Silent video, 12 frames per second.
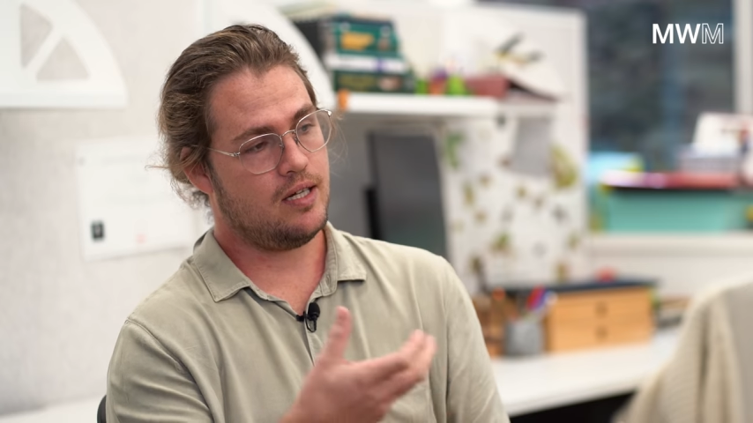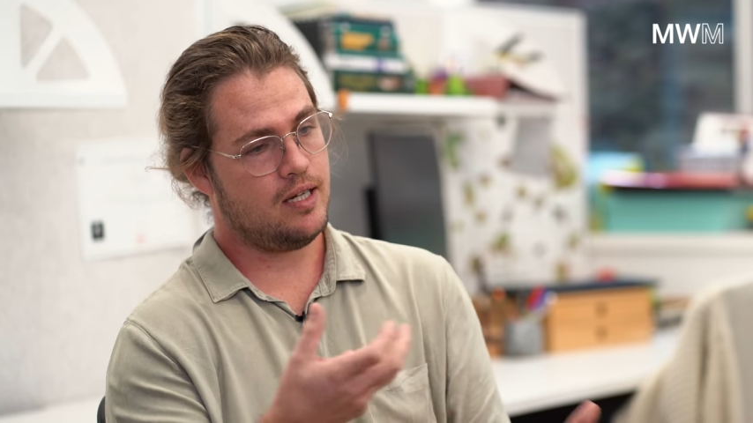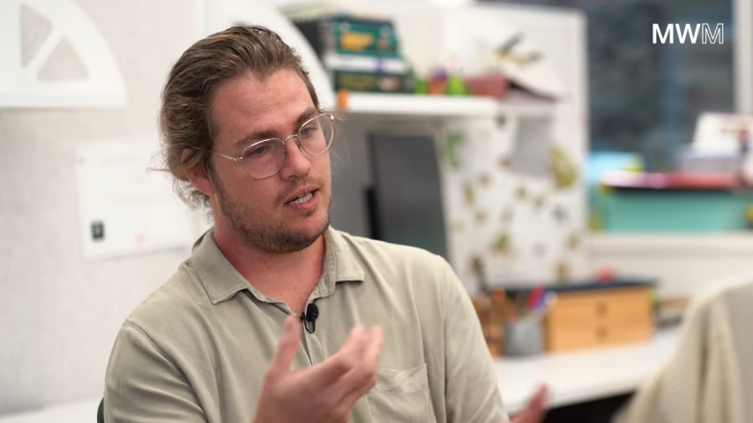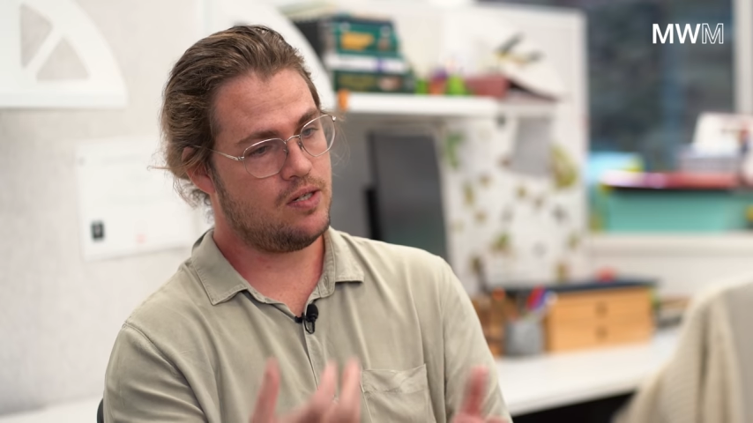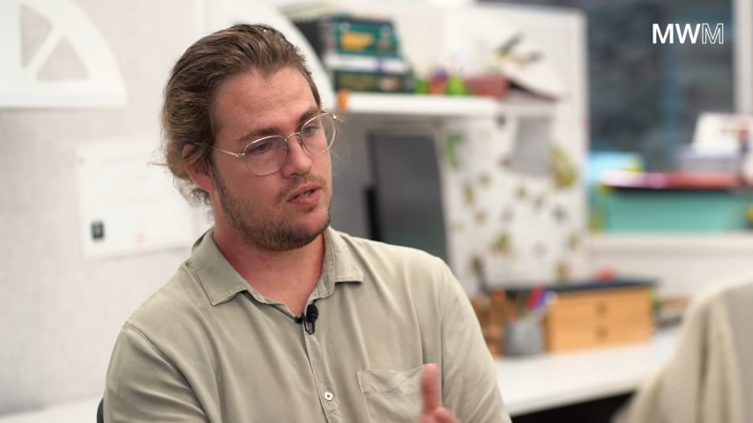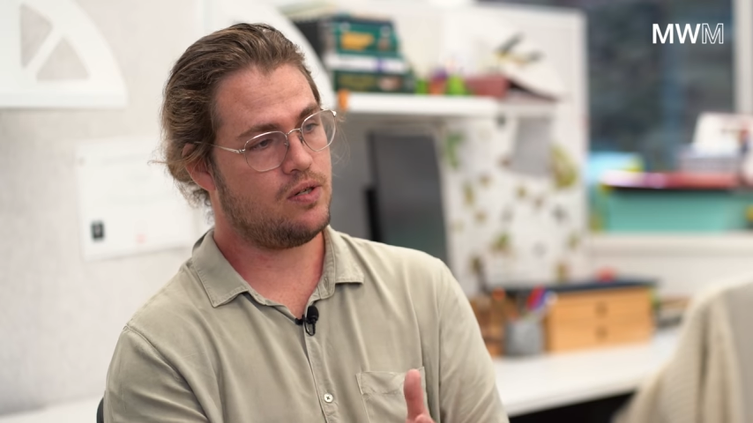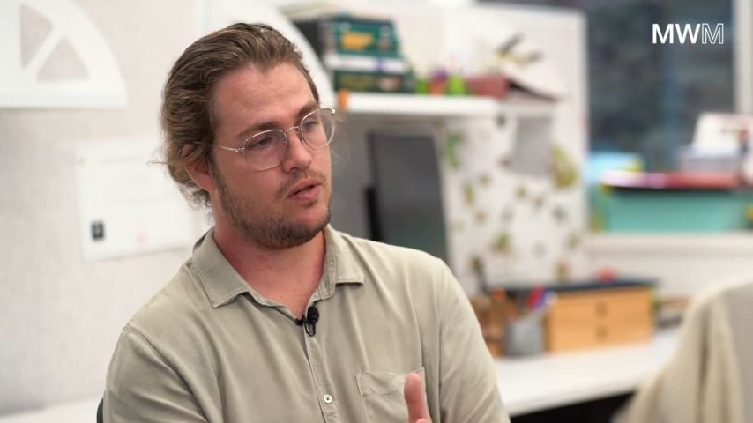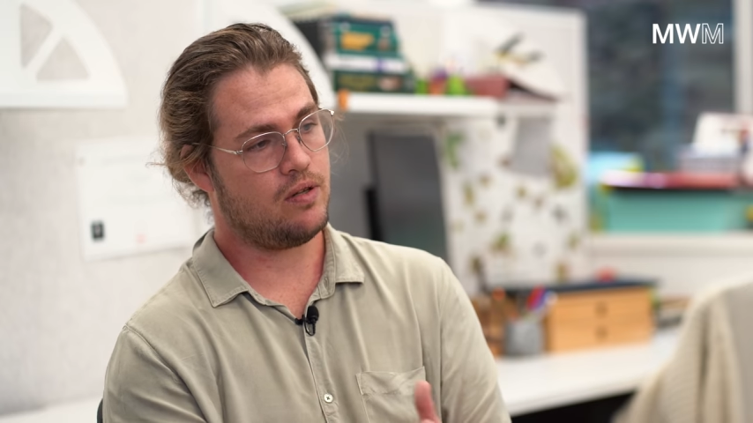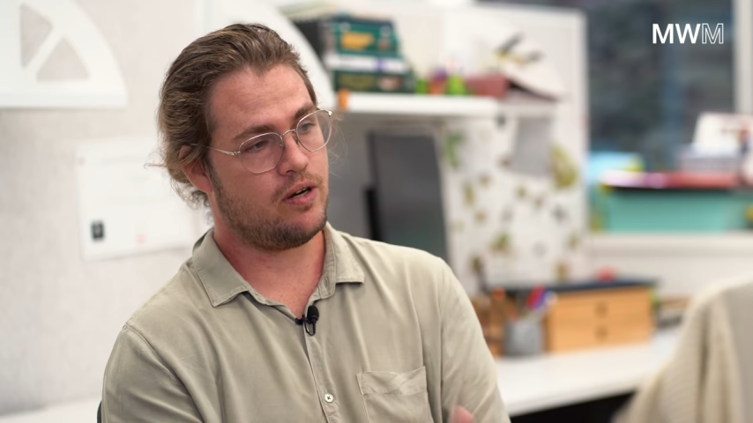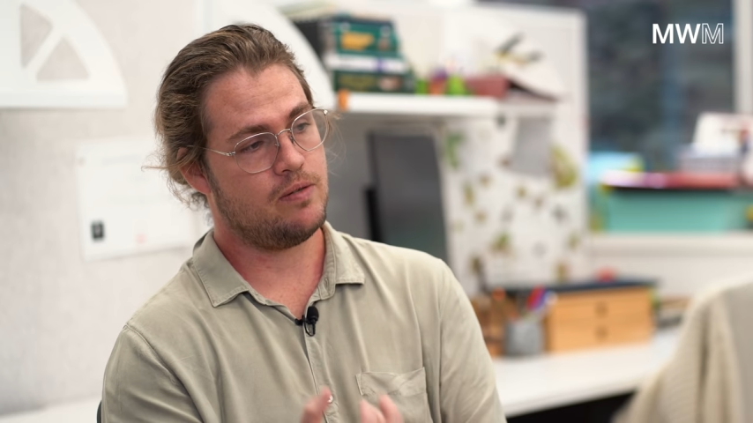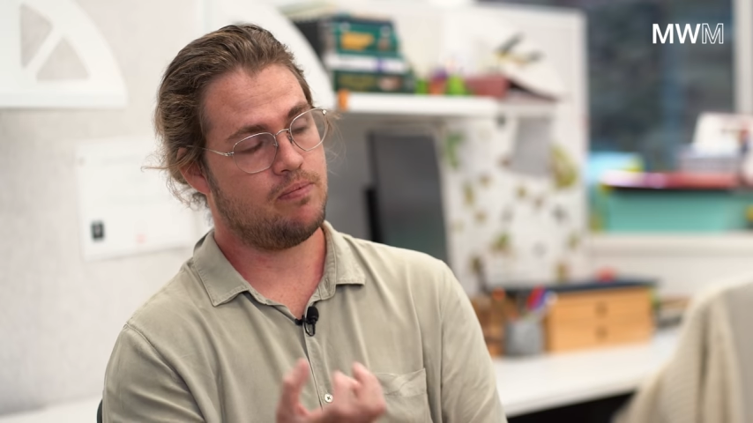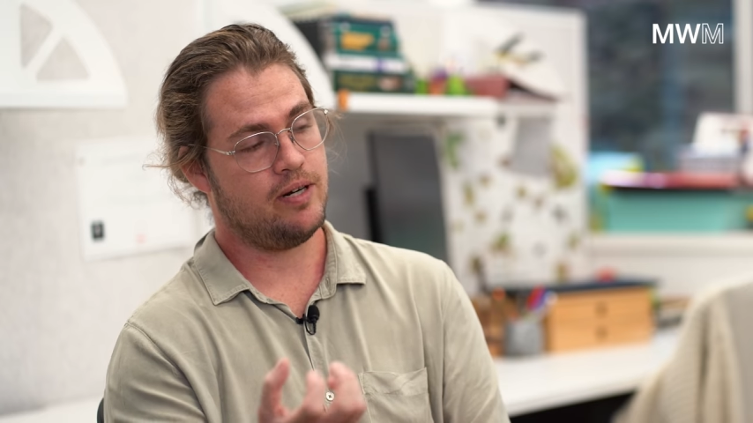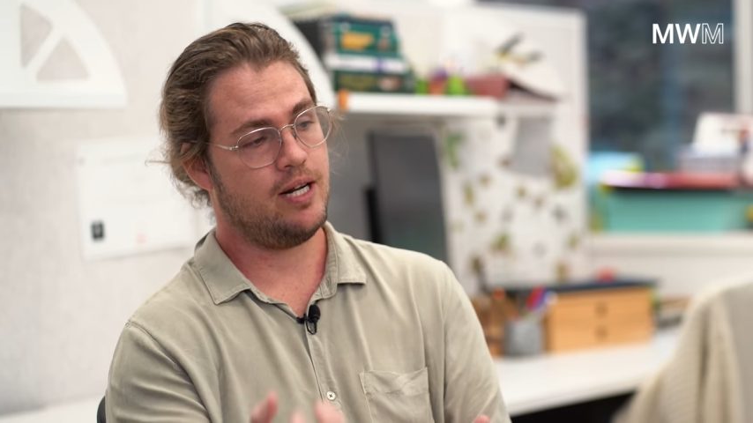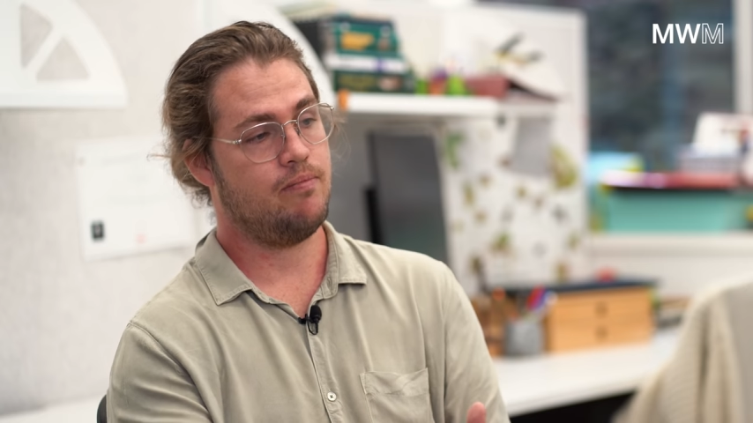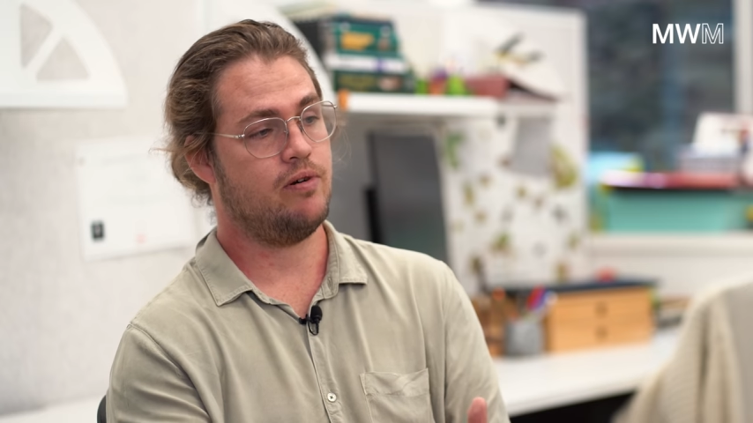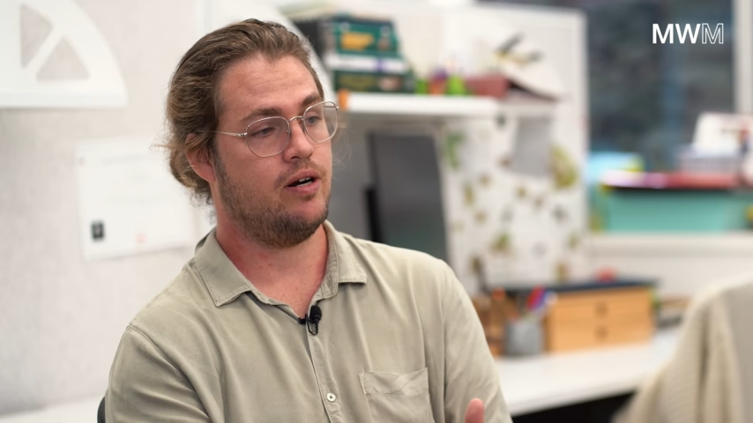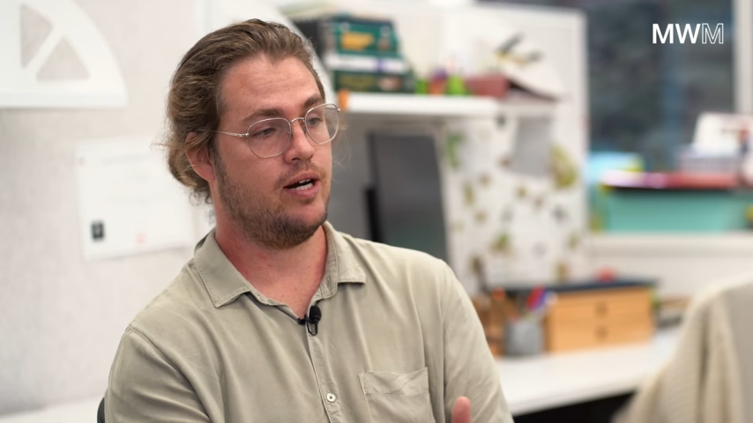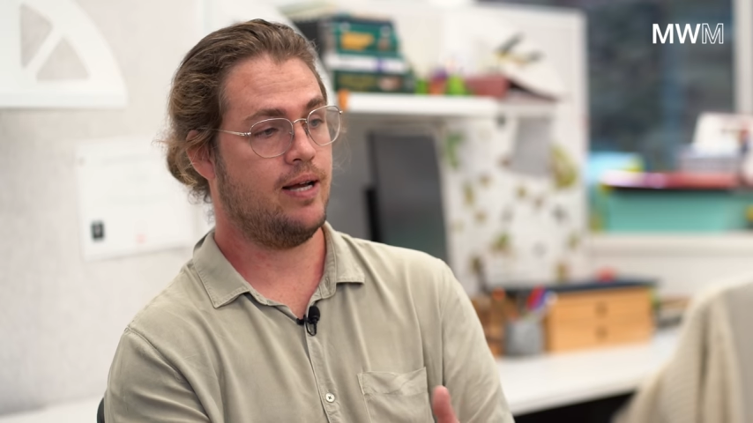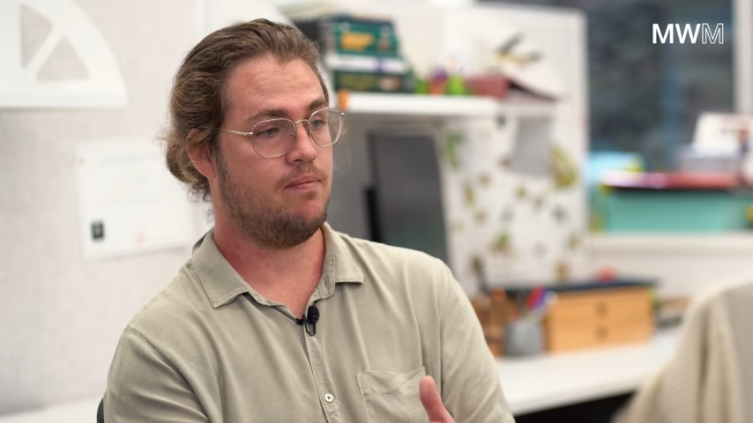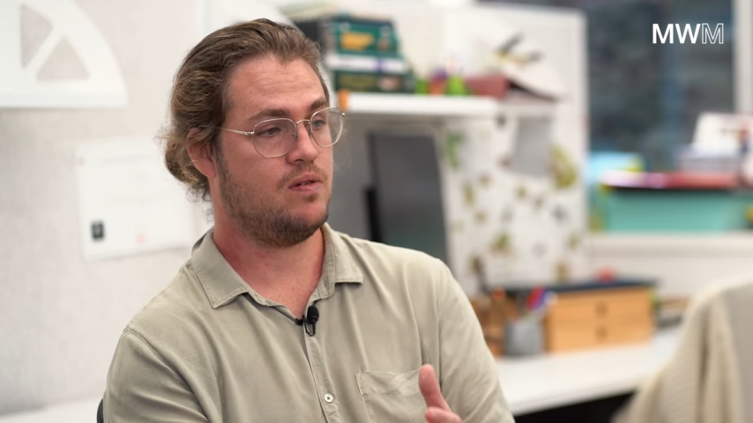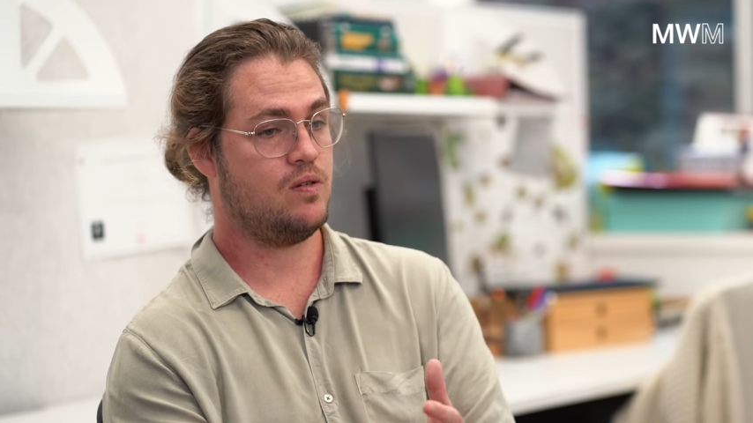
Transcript: into those breeding programs